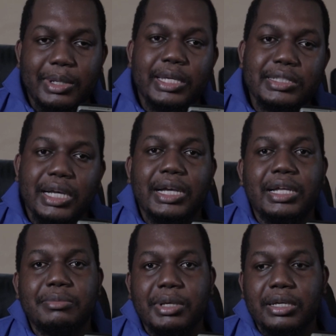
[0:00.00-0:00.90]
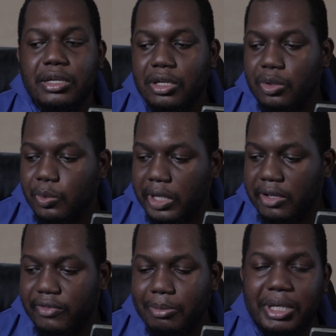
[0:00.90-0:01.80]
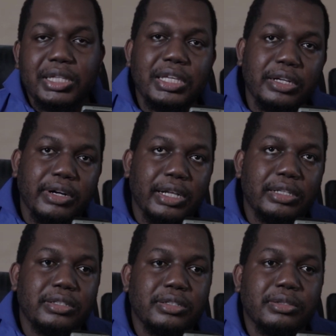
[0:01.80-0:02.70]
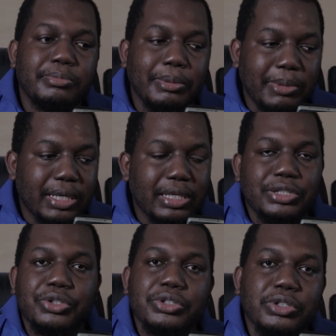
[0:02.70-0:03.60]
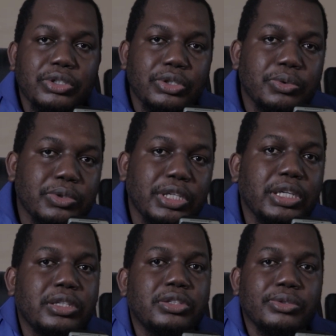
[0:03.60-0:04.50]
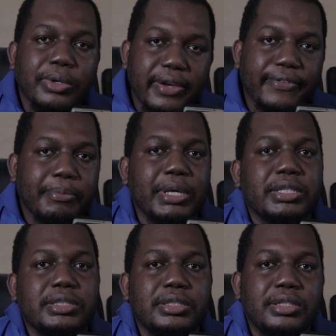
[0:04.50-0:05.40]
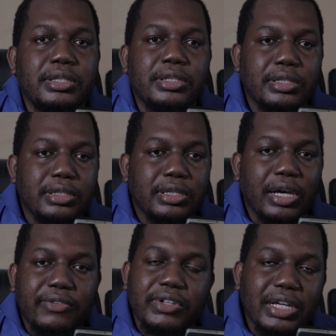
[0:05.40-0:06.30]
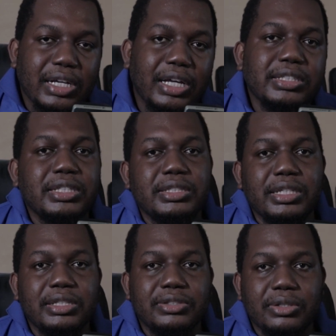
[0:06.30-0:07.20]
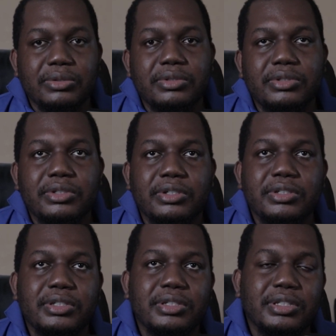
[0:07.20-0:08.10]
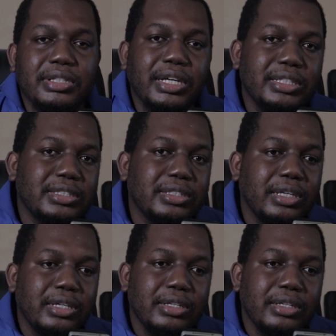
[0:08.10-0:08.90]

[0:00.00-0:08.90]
my song and make whatever material me make it just unique to every mix, having a consistent sound. So that's